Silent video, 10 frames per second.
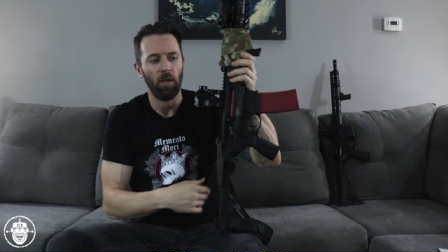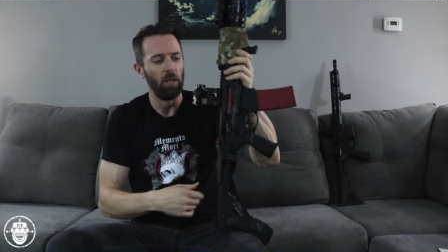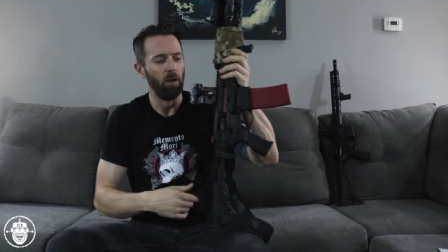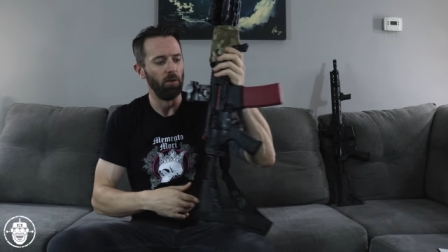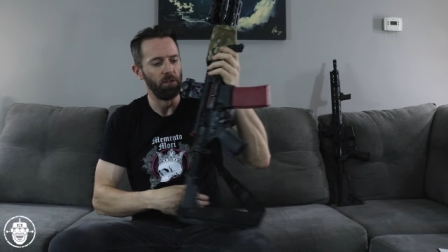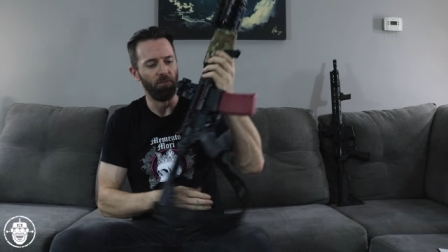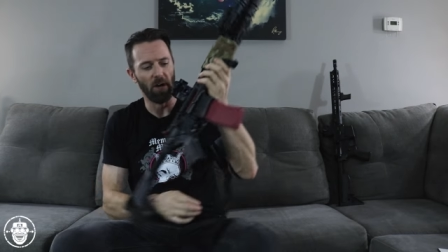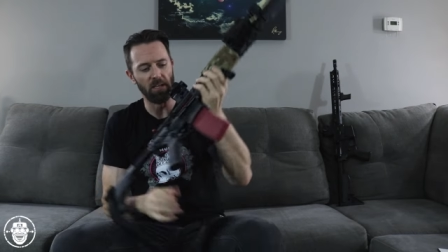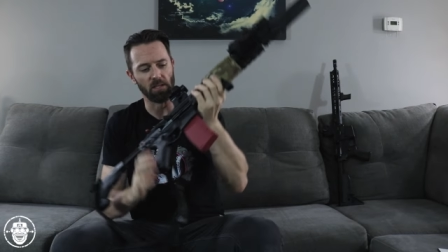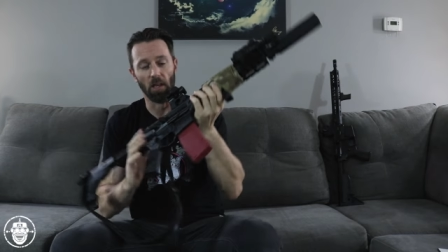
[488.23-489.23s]
you know a
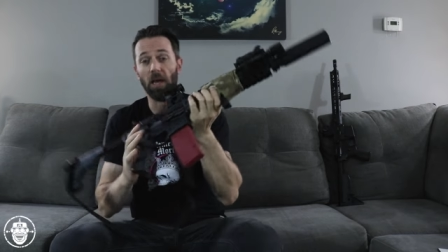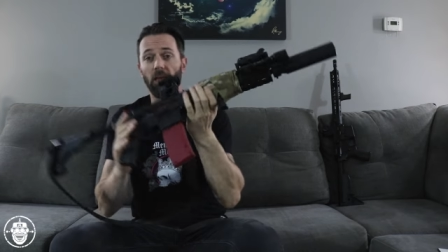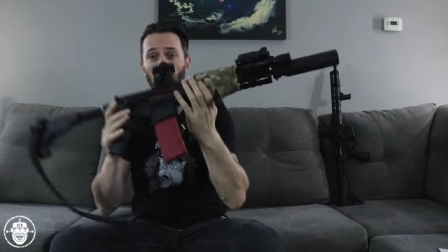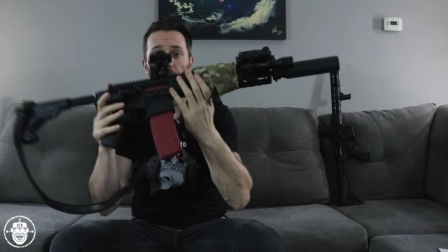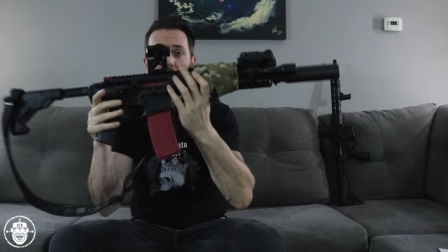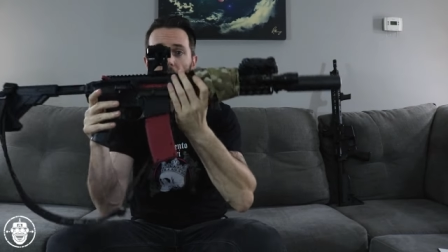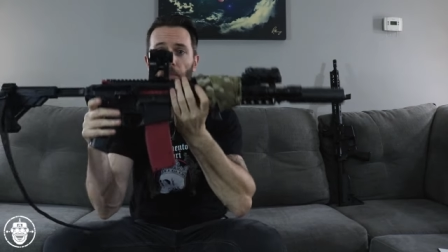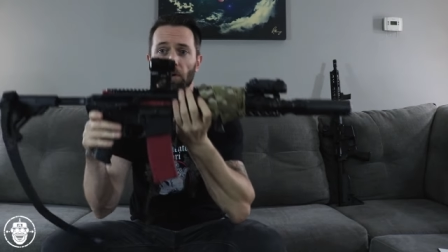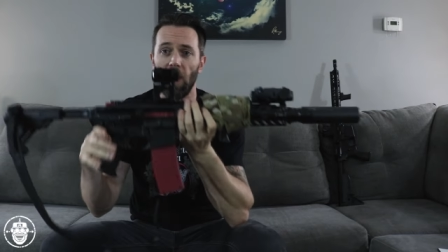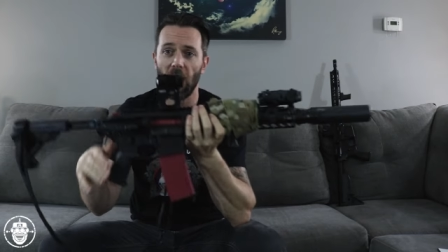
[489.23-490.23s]
device like the
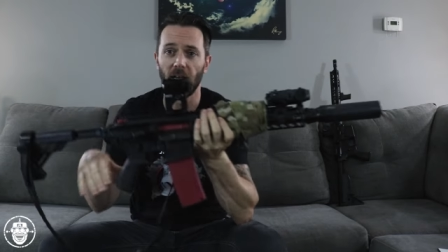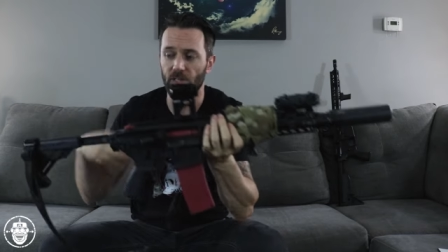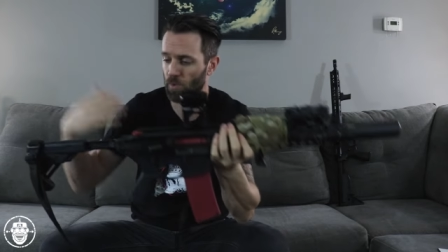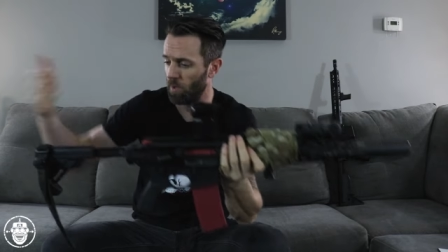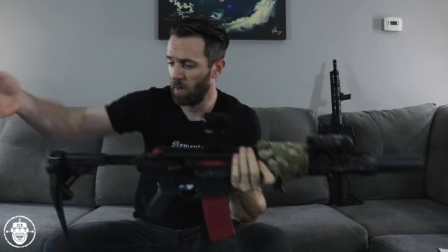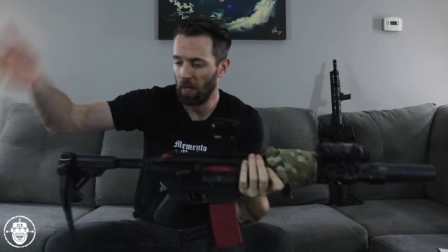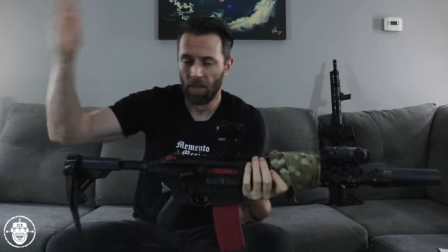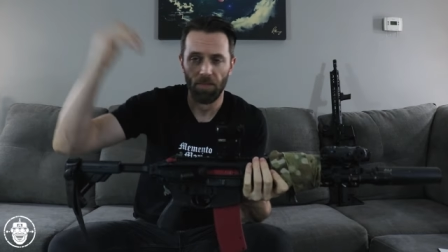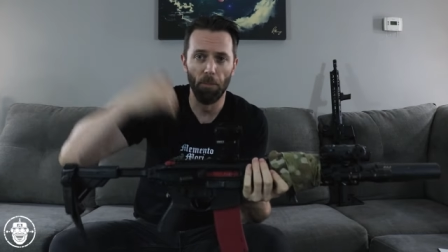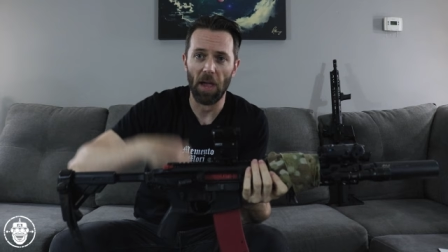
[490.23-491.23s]
Blackbeard X or
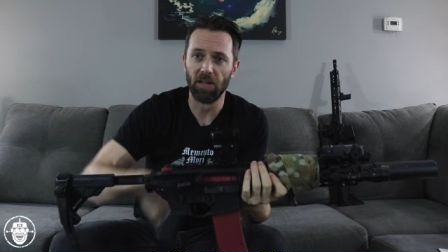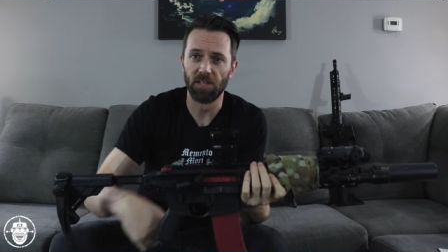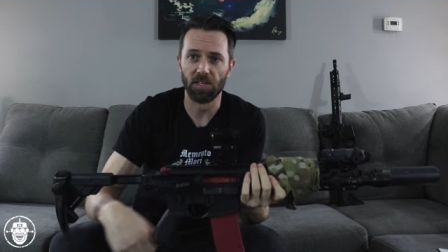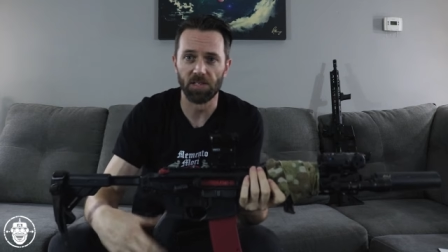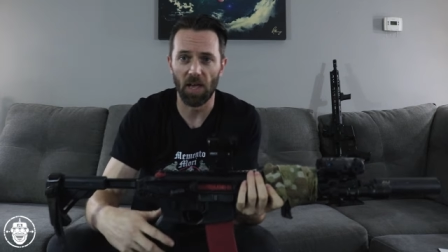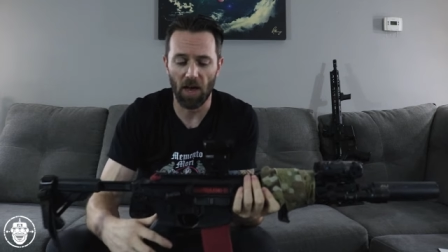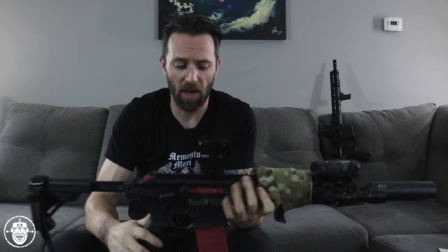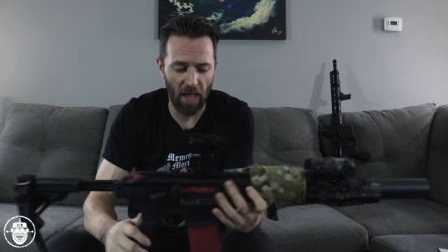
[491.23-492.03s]
the Mantis uh,